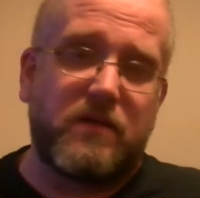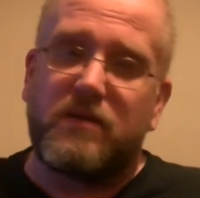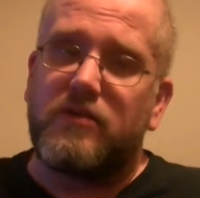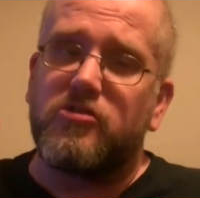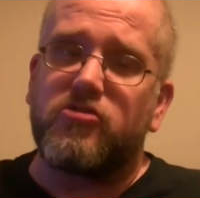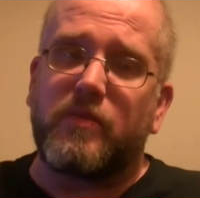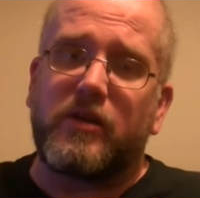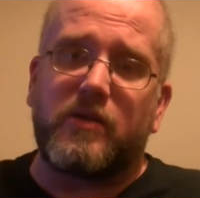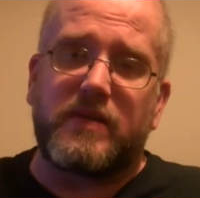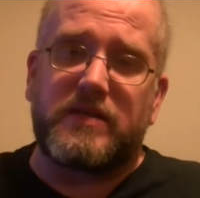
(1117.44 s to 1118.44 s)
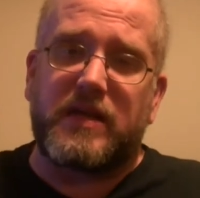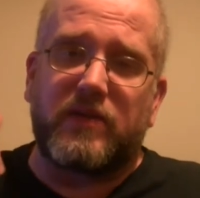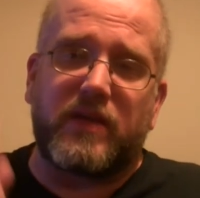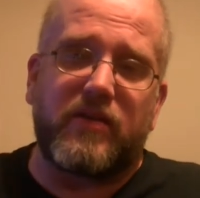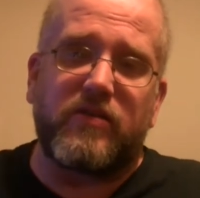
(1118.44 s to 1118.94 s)
just drop your comments down
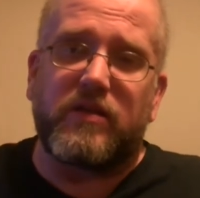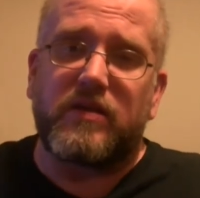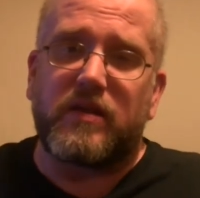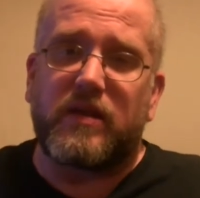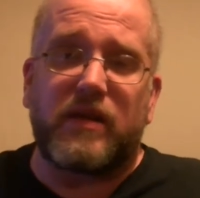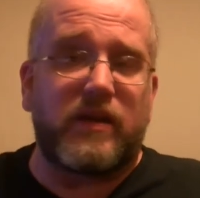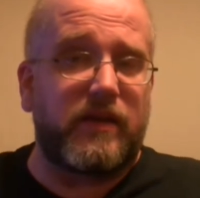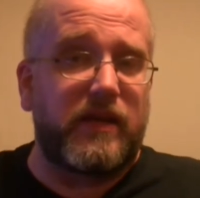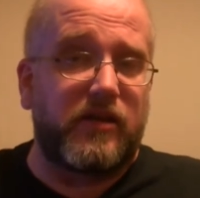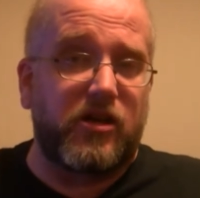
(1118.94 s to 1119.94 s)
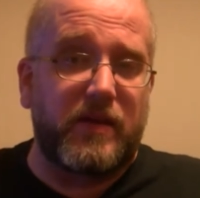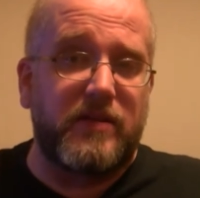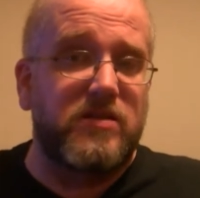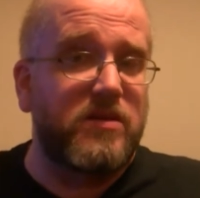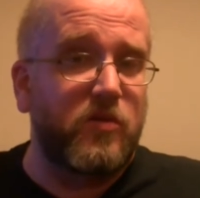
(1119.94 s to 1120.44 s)
there in the
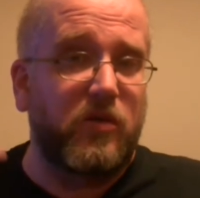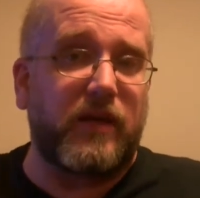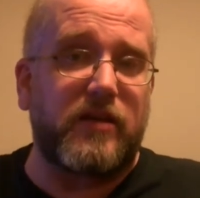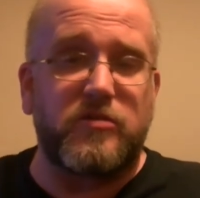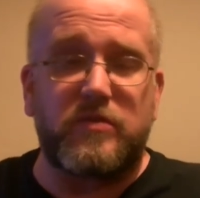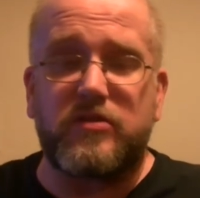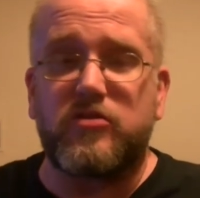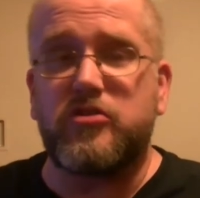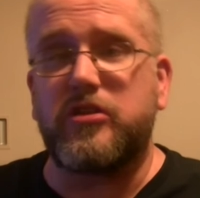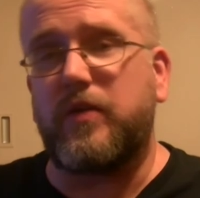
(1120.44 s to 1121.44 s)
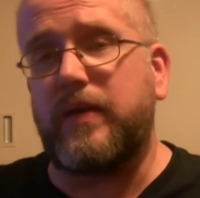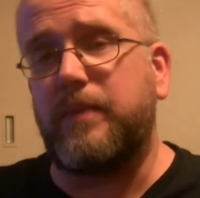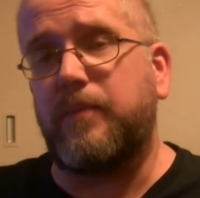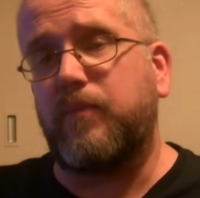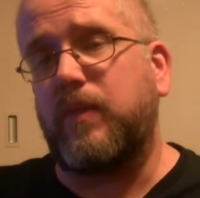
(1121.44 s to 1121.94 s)
comments. We'll get some discussion going.
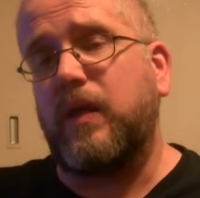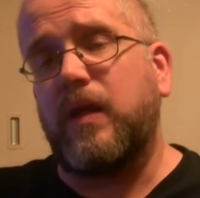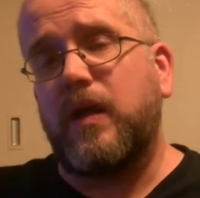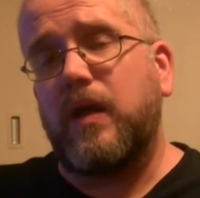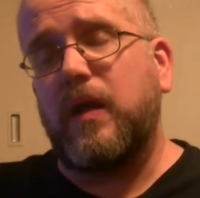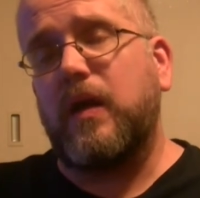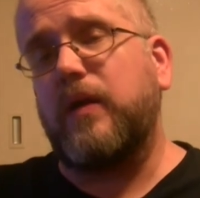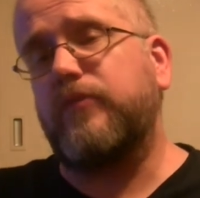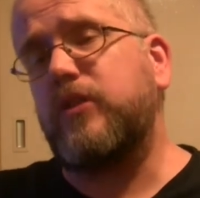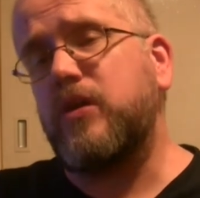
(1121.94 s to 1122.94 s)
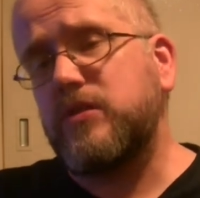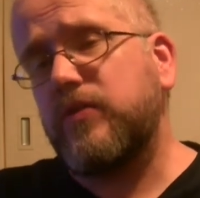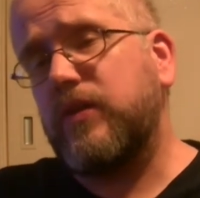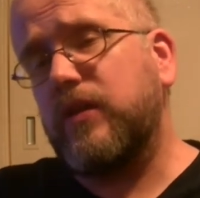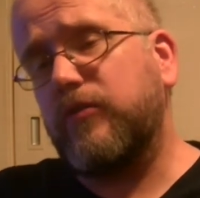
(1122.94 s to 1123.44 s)
And for those of
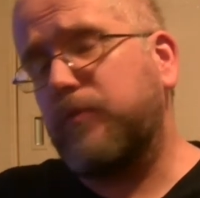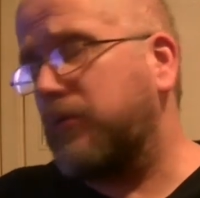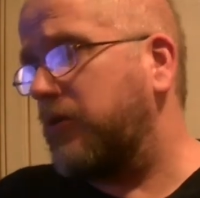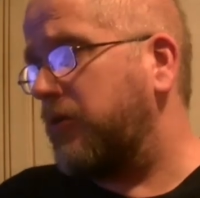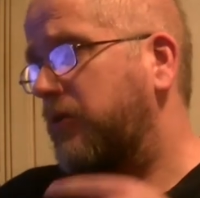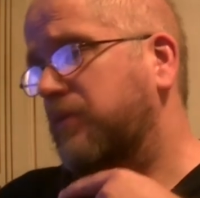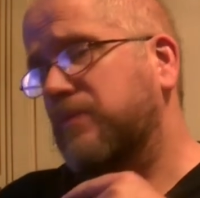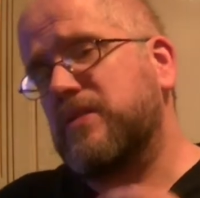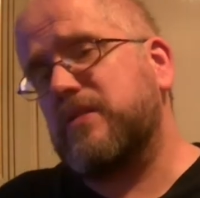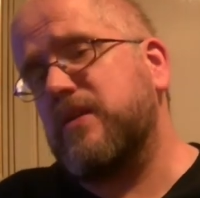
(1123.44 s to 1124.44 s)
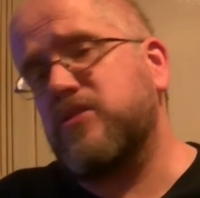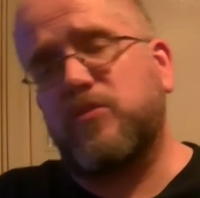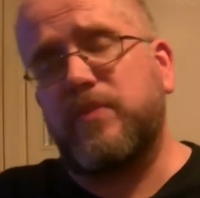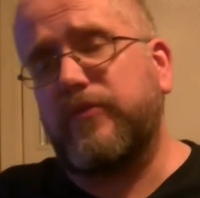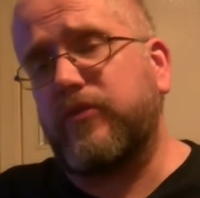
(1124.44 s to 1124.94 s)
you that have brewed a Saison
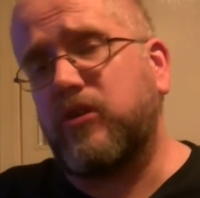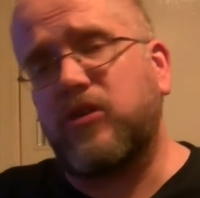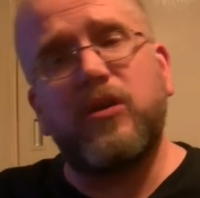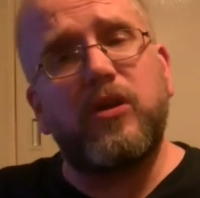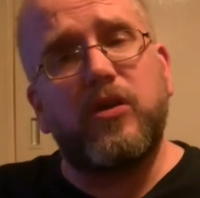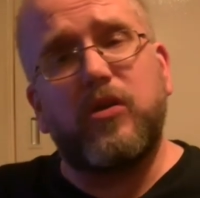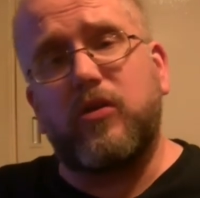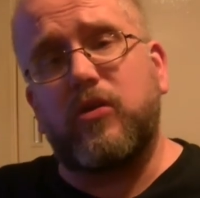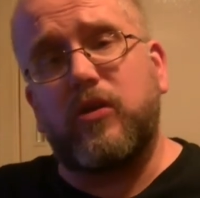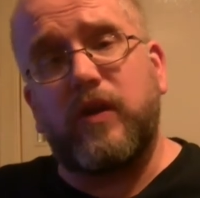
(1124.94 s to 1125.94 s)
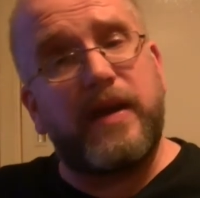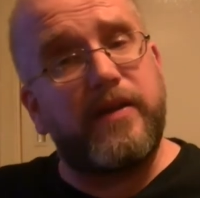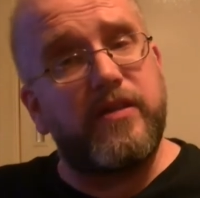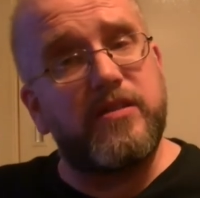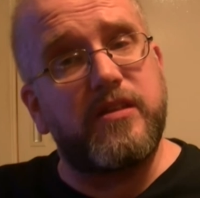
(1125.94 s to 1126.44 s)
before, or
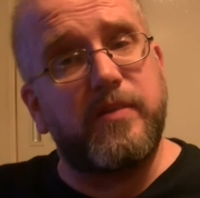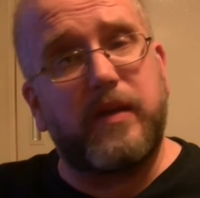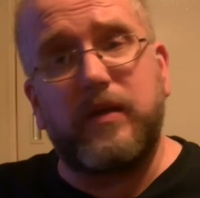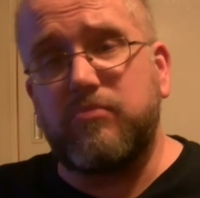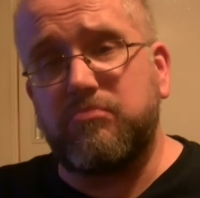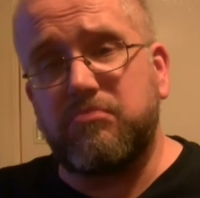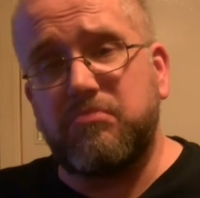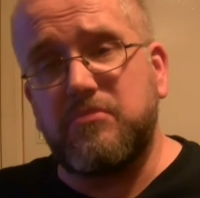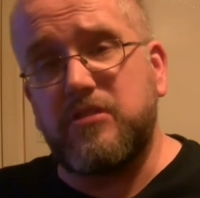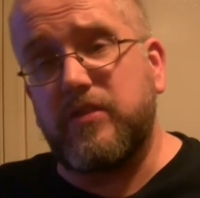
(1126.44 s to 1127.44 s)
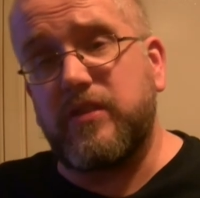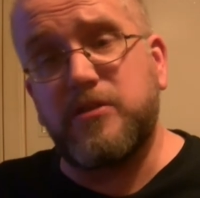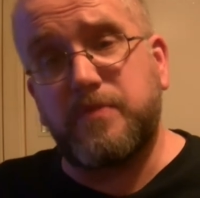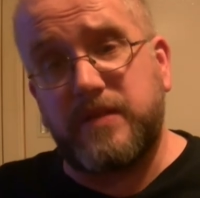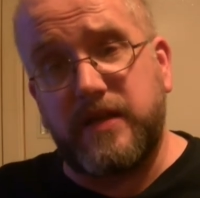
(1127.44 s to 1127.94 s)
anything similar to this
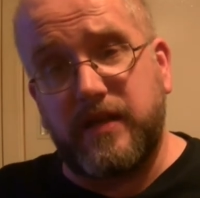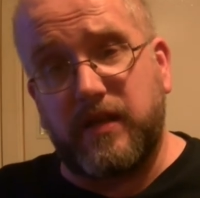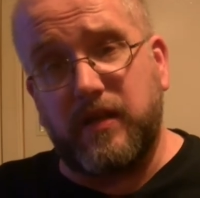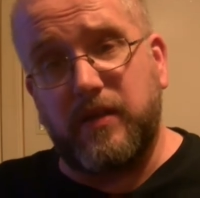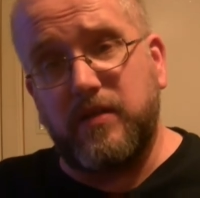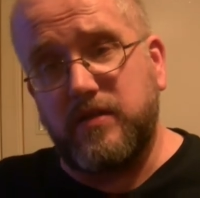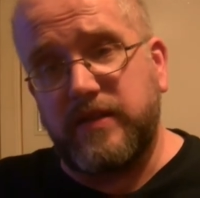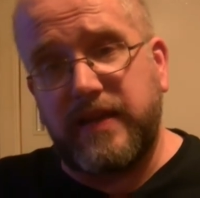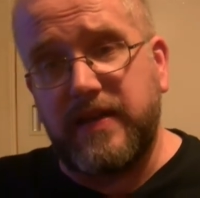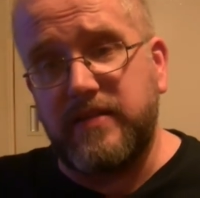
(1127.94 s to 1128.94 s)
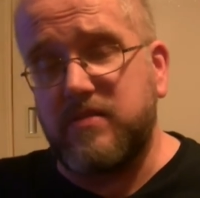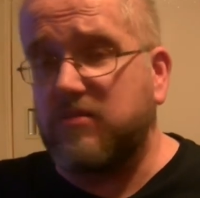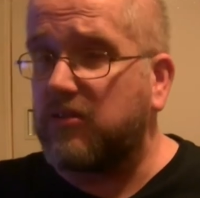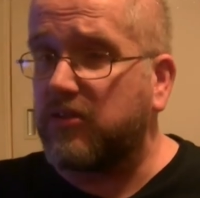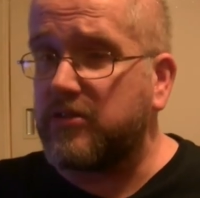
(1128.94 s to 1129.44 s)
particular kit
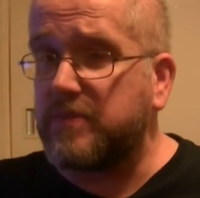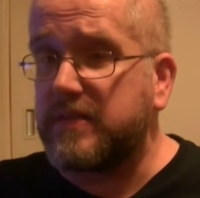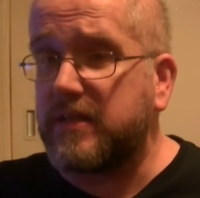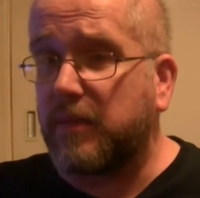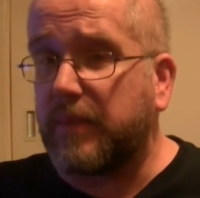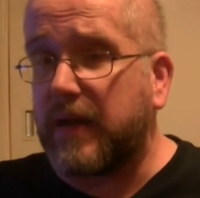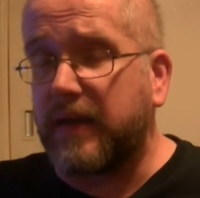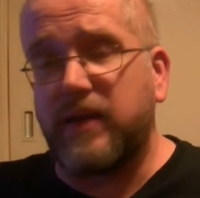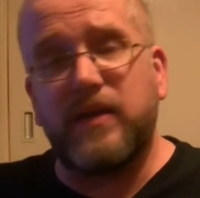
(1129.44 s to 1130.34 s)
or this particular pack,